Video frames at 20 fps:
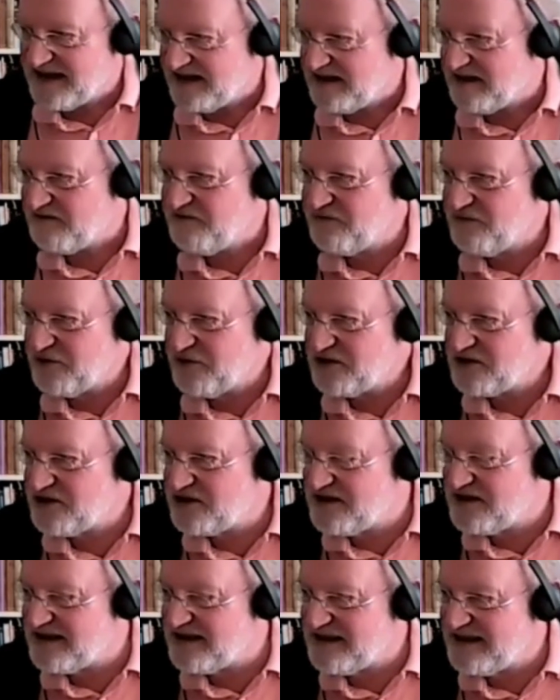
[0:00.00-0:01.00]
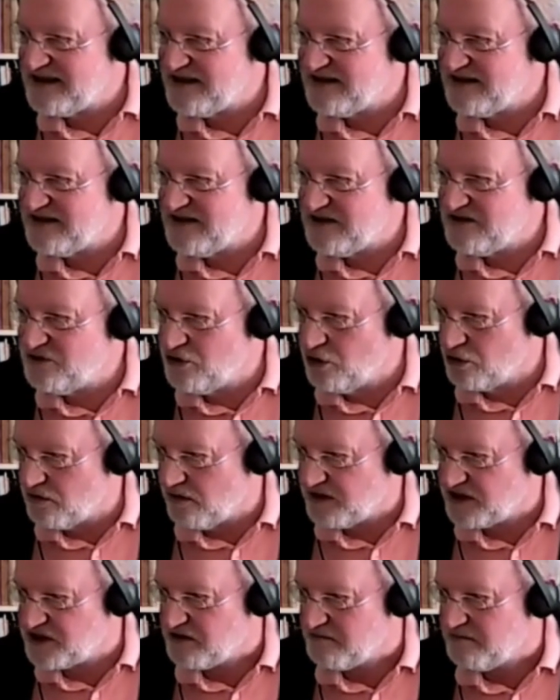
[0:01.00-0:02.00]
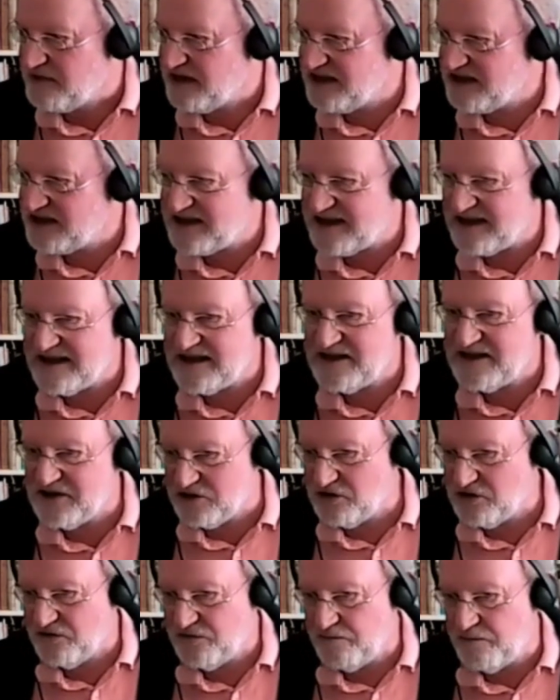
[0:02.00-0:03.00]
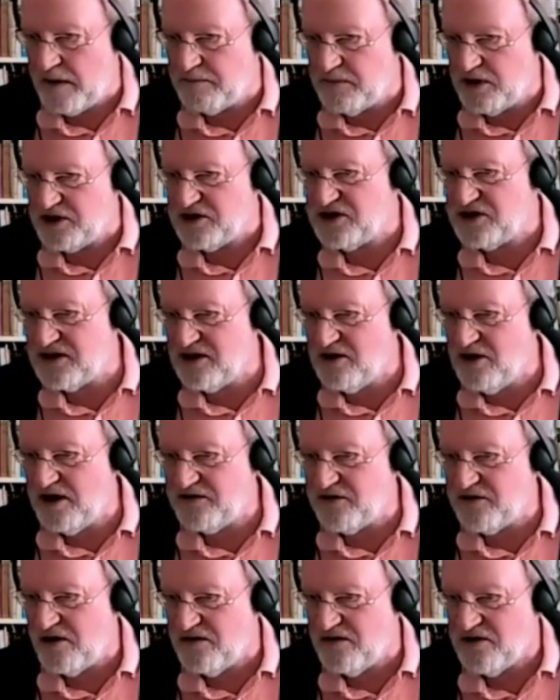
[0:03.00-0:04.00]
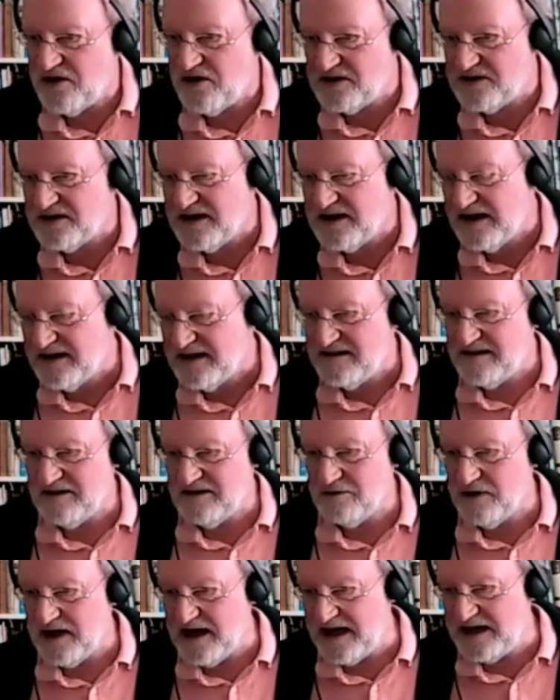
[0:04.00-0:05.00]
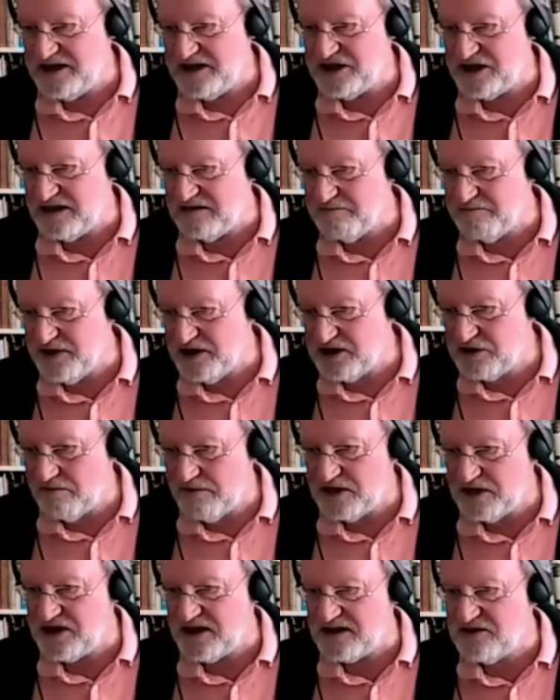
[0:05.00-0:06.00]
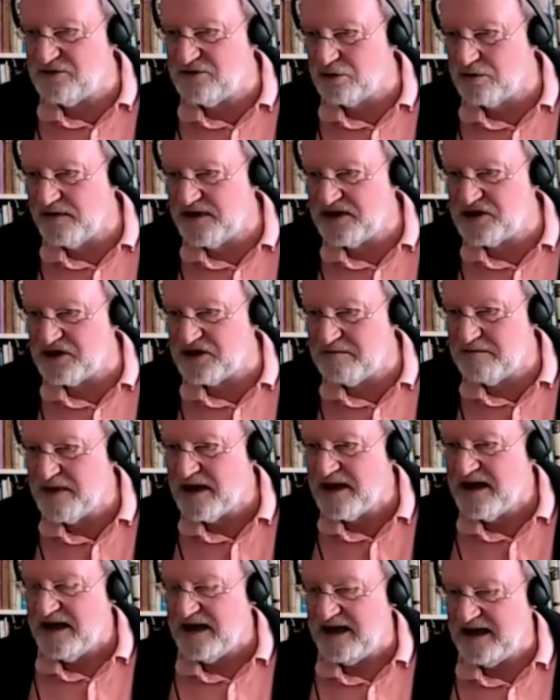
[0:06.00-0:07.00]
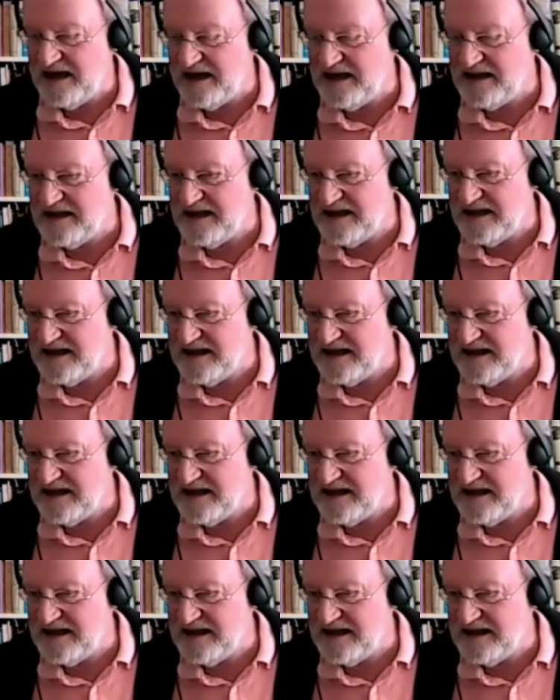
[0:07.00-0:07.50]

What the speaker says: First, the tourism is, you've published a lot on the relation pilgrimage and tourism, and